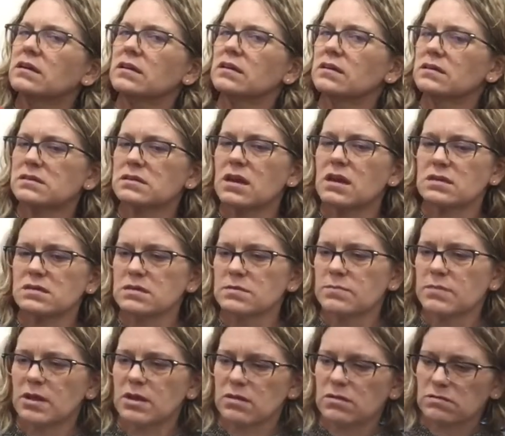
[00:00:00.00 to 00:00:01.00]
It's awesome
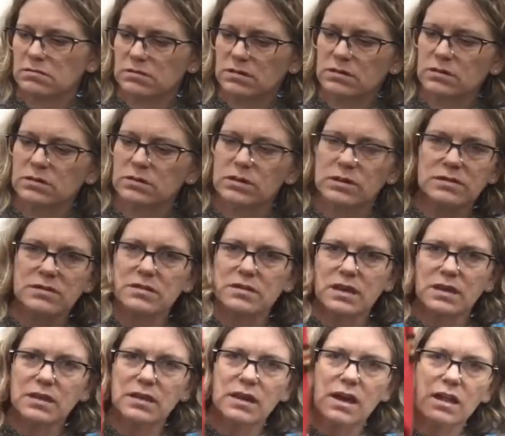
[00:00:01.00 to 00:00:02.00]
though. Who doesn't
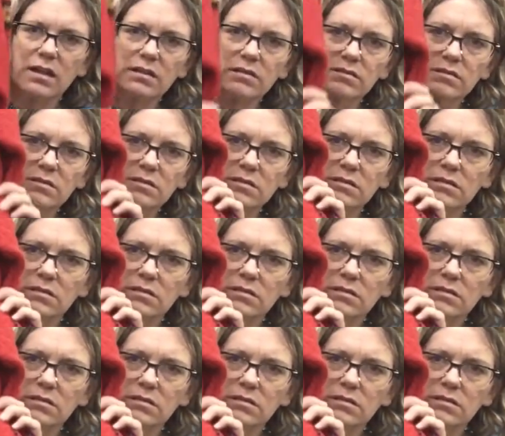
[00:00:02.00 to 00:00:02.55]
like the colors?